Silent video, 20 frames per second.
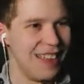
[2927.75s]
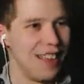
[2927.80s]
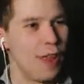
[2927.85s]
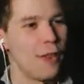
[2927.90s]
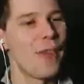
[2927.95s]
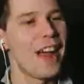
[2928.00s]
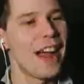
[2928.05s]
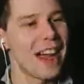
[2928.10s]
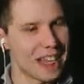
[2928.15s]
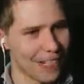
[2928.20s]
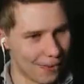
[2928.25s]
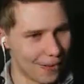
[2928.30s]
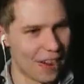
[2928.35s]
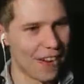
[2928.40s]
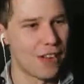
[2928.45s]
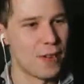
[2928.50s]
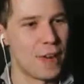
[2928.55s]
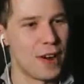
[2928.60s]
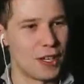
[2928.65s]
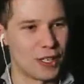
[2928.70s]
Thanks
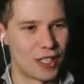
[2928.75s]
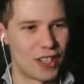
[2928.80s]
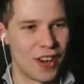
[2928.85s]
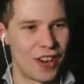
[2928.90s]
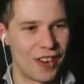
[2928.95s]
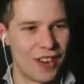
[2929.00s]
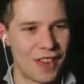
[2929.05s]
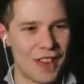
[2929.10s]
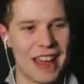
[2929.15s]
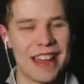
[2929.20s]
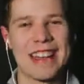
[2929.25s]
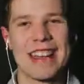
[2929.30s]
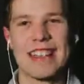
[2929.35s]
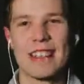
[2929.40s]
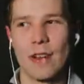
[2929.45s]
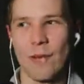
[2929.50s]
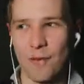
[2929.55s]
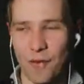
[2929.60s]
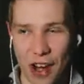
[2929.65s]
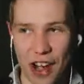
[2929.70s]
very much, Connor. That is
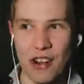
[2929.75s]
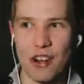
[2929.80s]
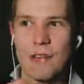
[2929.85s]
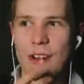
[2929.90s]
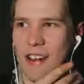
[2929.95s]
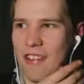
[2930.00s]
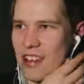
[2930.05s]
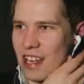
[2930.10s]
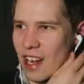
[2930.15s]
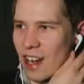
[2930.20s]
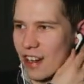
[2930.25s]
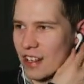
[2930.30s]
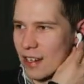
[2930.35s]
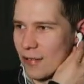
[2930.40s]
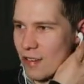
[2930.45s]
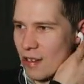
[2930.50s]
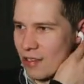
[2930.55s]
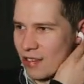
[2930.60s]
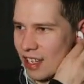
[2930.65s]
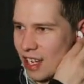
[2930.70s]
very, very kind of
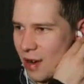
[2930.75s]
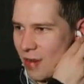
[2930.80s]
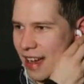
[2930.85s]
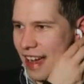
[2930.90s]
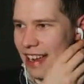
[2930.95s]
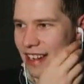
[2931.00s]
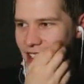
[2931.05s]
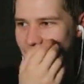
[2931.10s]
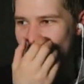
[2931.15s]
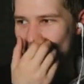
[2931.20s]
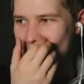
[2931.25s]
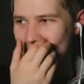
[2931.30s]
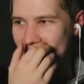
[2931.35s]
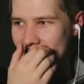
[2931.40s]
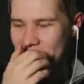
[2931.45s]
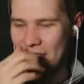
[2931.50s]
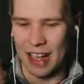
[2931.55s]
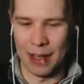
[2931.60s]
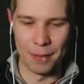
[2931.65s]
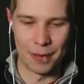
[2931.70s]
you to go ahead and
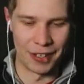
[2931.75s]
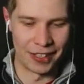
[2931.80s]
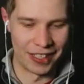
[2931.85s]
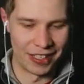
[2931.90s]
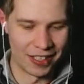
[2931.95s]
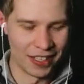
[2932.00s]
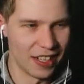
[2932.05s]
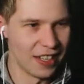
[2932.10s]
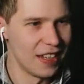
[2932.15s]
donate that money